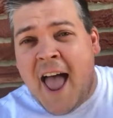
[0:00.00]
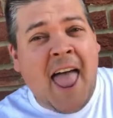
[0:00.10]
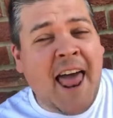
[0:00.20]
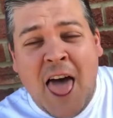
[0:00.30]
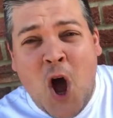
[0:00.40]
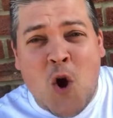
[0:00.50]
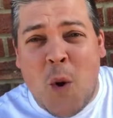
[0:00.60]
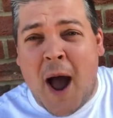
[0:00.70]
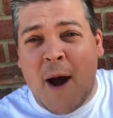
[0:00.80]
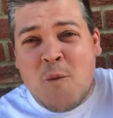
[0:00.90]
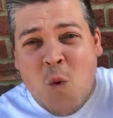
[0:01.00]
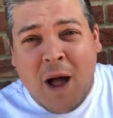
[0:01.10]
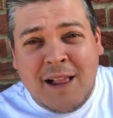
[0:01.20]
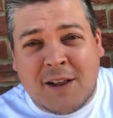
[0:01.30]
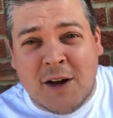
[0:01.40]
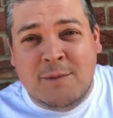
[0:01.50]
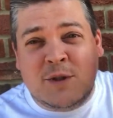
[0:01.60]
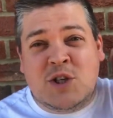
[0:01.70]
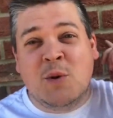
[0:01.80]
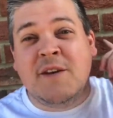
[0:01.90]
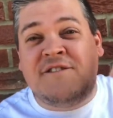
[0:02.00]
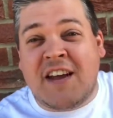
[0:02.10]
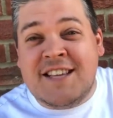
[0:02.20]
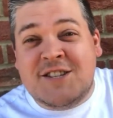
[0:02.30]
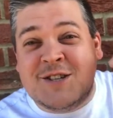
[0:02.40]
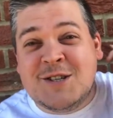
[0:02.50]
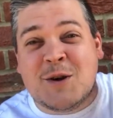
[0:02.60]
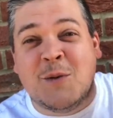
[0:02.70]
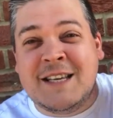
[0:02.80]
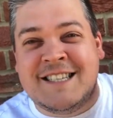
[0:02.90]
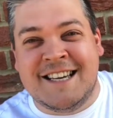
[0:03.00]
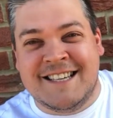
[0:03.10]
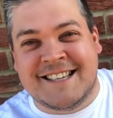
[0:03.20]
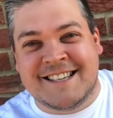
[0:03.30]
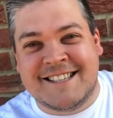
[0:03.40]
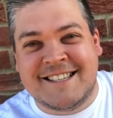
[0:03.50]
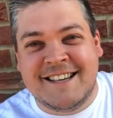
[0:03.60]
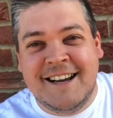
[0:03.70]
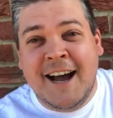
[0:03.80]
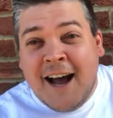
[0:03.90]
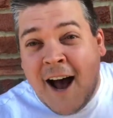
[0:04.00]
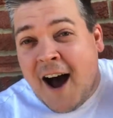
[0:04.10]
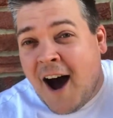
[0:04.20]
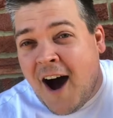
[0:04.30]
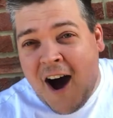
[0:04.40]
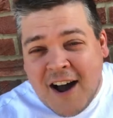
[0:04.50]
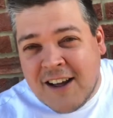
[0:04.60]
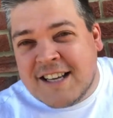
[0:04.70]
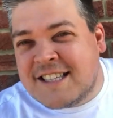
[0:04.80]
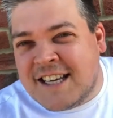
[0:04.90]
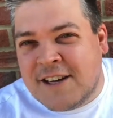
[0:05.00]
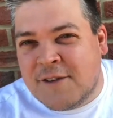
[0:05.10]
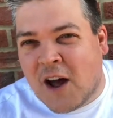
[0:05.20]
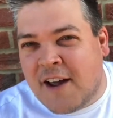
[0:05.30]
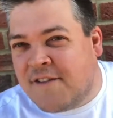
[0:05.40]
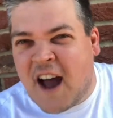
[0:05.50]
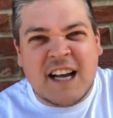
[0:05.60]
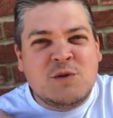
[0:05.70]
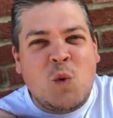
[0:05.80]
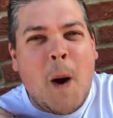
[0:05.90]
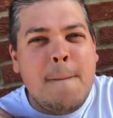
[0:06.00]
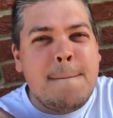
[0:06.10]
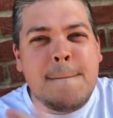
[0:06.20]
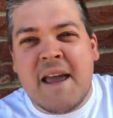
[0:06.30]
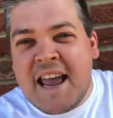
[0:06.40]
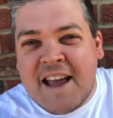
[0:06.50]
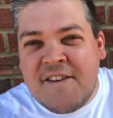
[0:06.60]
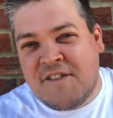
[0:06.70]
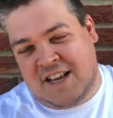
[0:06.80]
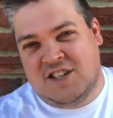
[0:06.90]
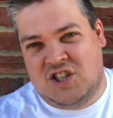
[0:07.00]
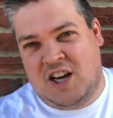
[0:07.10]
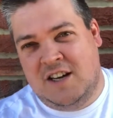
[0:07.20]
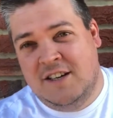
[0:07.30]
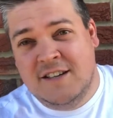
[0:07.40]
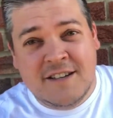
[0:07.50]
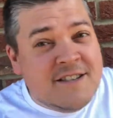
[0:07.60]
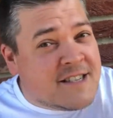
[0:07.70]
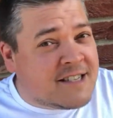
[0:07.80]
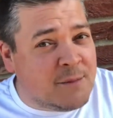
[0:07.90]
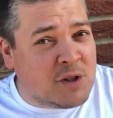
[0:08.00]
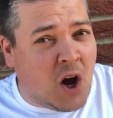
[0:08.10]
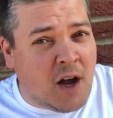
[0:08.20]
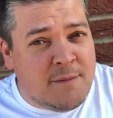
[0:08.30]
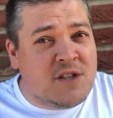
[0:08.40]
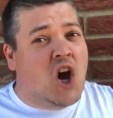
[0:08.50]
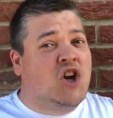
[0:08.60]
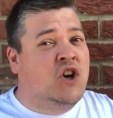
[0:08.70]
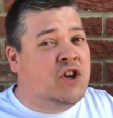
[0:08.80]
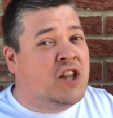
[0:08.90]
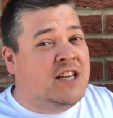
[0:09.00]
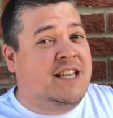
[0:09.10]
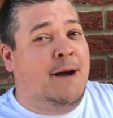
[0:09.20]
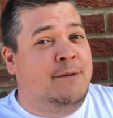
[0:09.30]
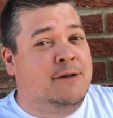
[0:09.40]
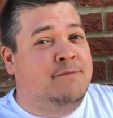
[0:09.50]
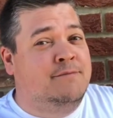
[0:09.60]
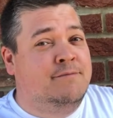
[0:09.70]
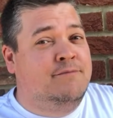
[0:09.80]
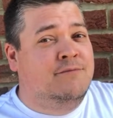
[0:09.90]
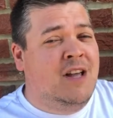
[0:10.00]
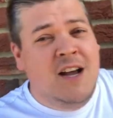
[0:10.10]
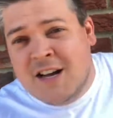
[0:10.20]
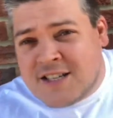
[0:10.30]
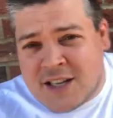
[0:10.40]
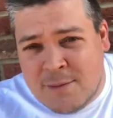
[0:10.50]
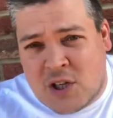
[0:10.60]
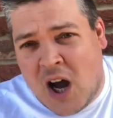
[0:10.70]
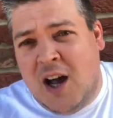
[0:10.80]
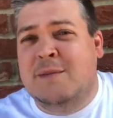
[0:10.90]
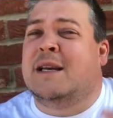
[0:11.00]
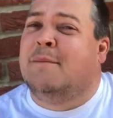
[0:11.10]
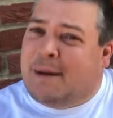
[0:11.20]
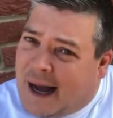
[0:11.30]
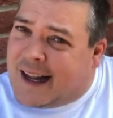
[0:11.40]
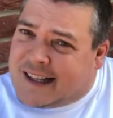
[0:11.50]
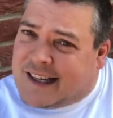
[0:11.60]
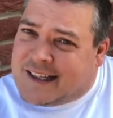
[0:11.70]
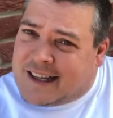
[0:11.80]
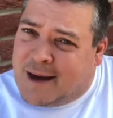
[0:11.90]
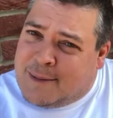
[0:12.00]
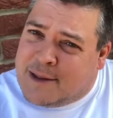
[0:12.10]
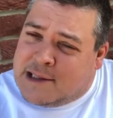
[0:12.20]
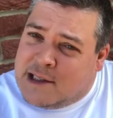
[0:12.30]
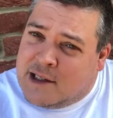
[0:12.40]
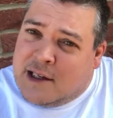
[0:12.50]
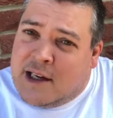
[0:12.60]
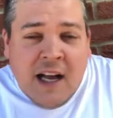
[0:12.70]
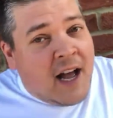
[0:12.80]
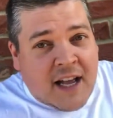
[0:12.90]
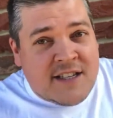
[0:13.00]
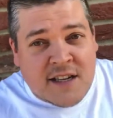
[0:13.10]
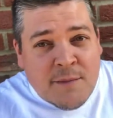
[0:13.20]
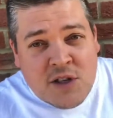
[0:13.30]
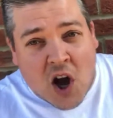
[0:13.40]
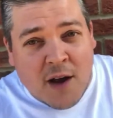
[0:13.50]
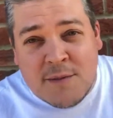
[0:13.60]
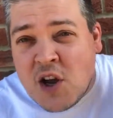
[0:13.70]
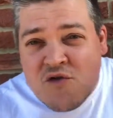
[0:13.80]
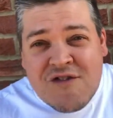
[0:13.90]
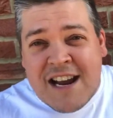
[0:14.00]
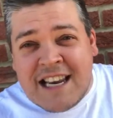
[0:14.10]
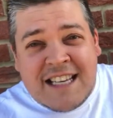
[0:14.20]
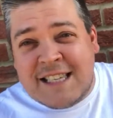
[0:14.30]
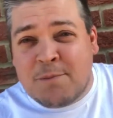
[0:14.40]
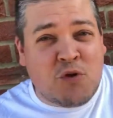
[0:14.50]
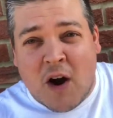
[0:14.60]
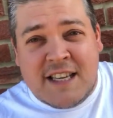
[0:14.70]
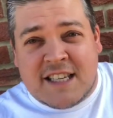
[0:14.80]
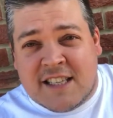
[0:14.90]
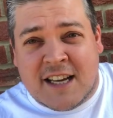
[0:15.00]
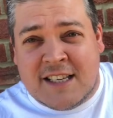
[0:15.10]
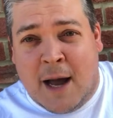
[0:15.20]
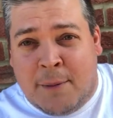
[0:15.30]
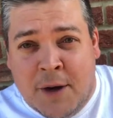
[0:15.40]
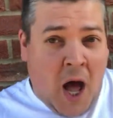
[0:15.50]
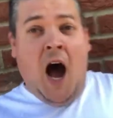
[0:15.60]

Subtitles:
Hello and welcome to Adventures with Jesus. I like to think of life as one big adventure. Sometimes good things happen. Sometimes bad things happen. And sometimes really surprising things happen.